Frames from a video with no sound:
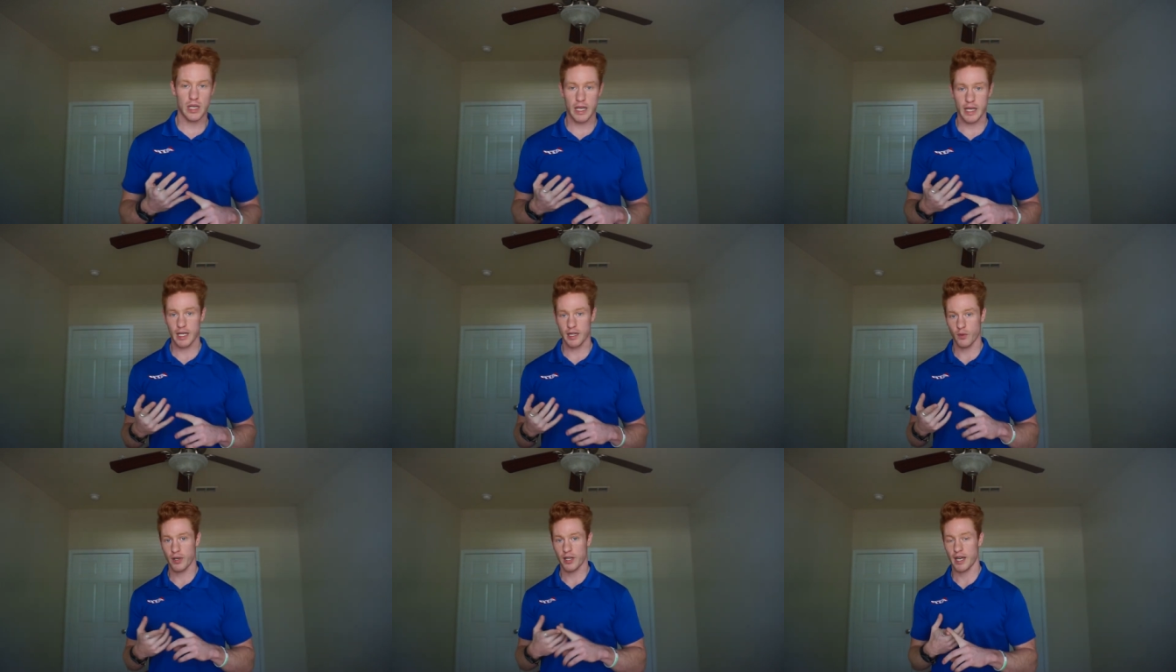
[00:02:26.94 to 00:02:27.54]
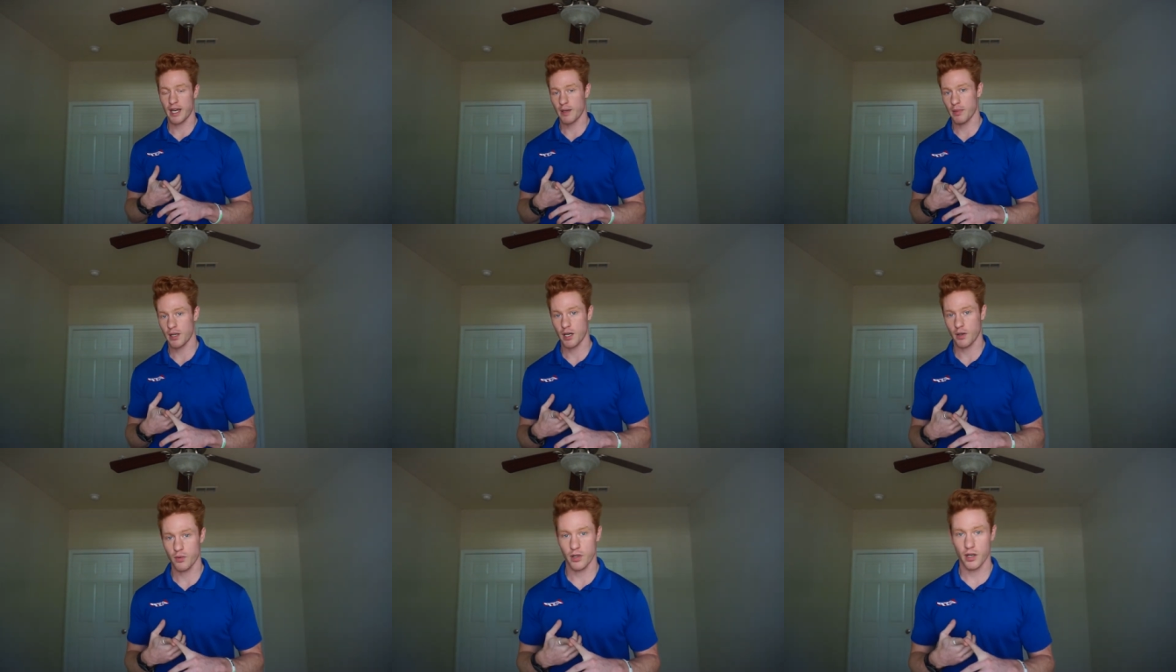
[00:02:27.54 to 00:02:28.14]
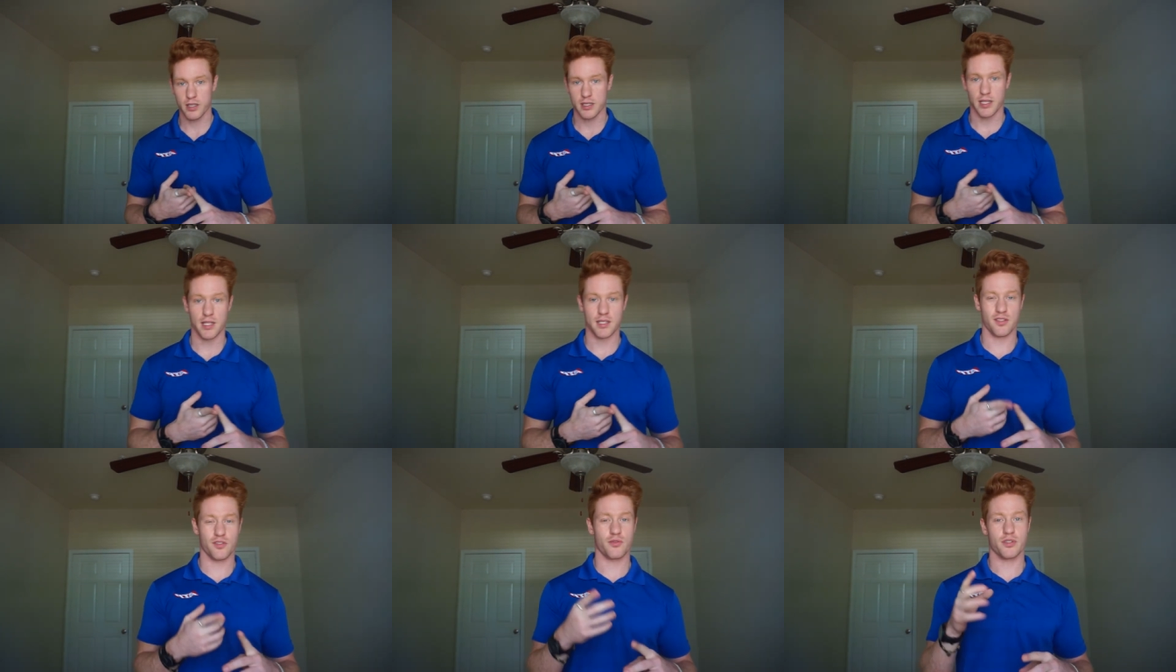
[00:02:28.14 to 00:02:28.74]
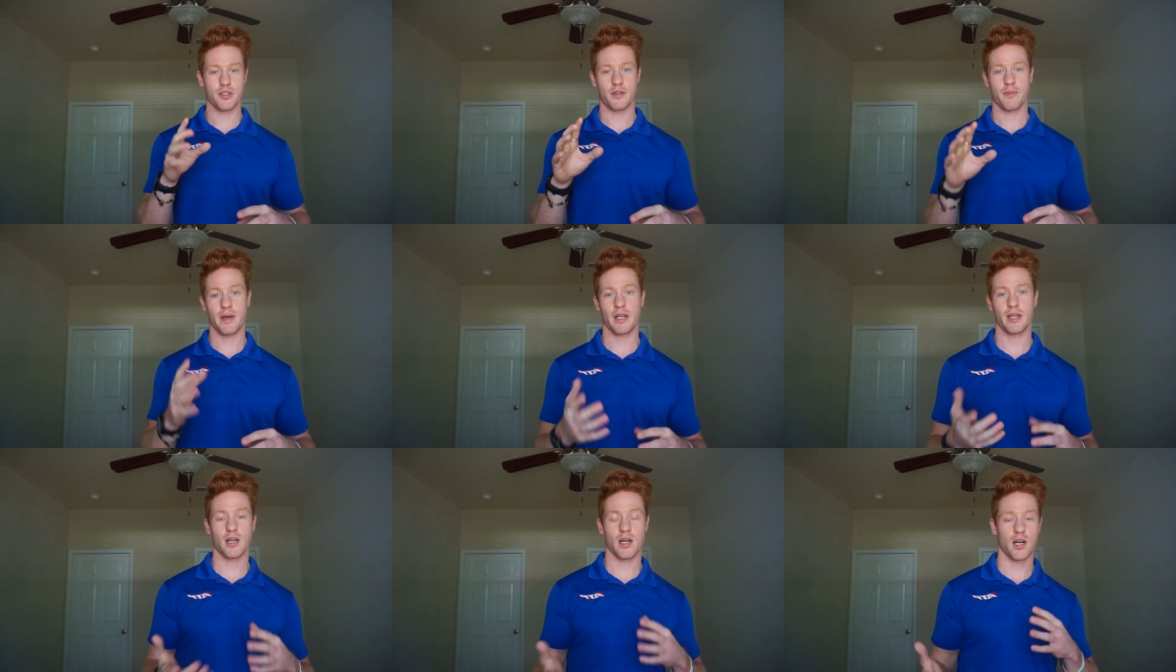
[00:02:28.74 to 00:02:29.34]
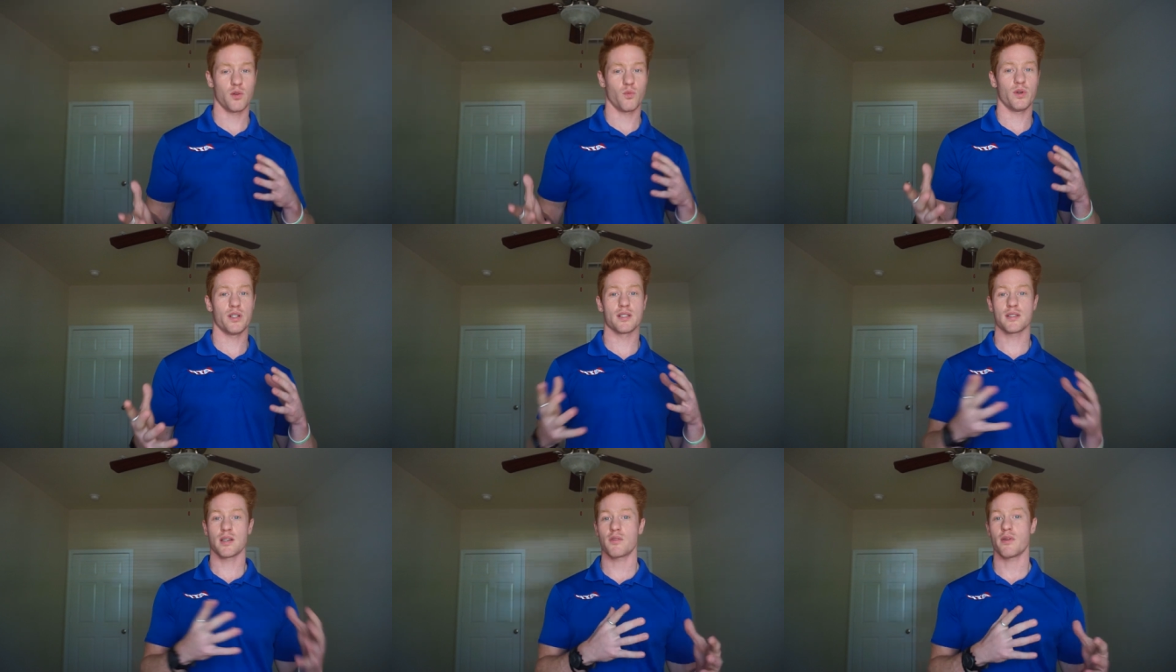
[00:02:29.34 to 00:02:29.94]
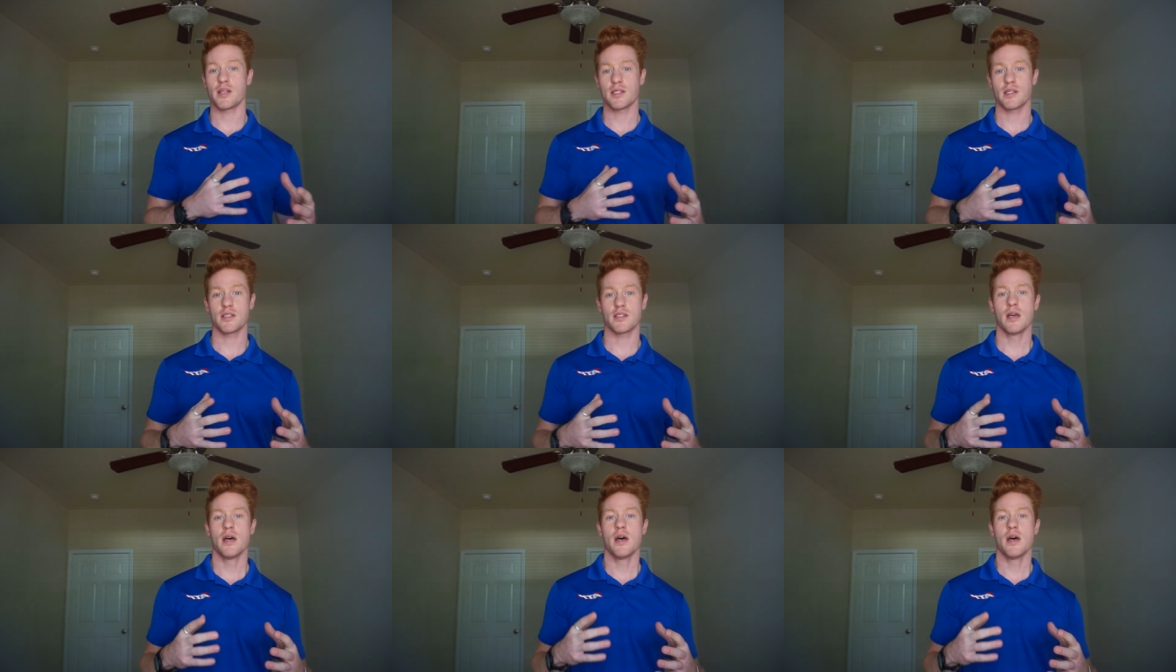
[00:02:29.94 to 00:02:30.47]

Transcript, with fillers: And the way the A block works is usually depending on when sunrise is,